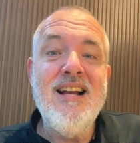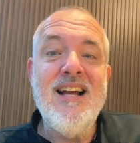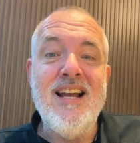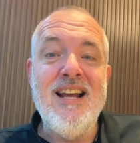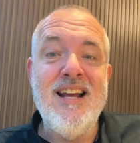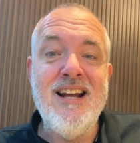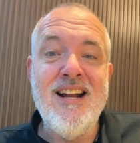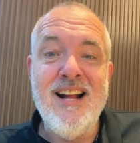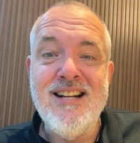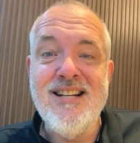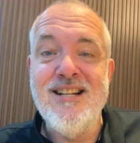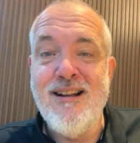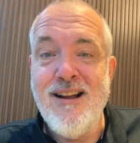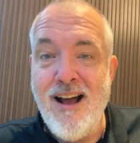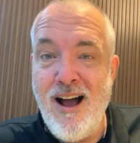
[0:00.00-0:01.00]
And I
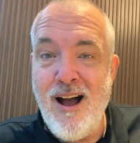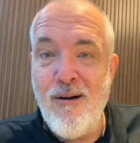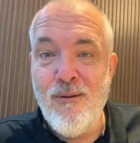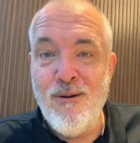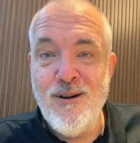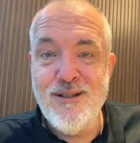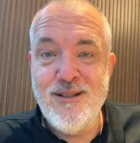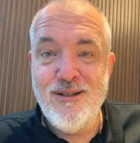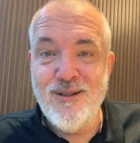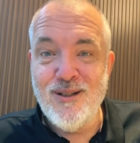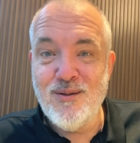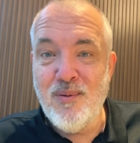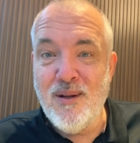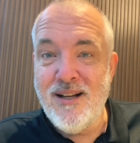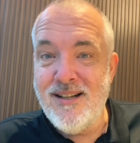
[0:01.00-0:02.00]
did not want to
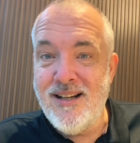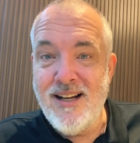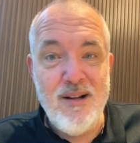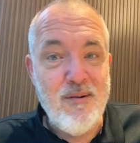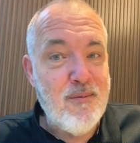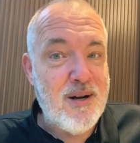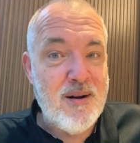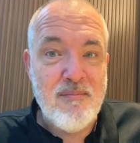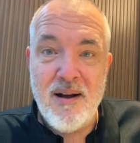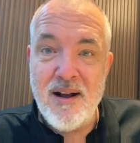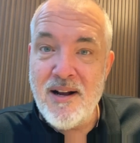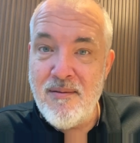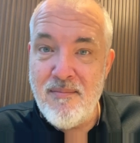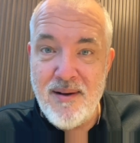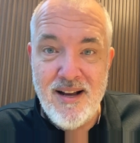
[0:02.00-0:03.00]
explain to anyone in my
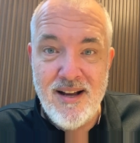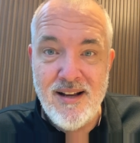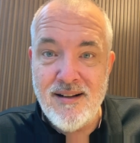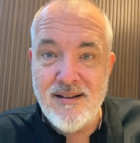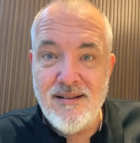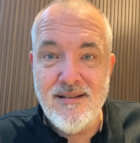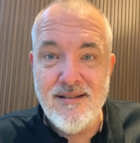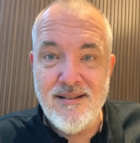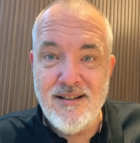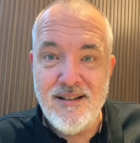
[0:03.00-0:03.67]
command,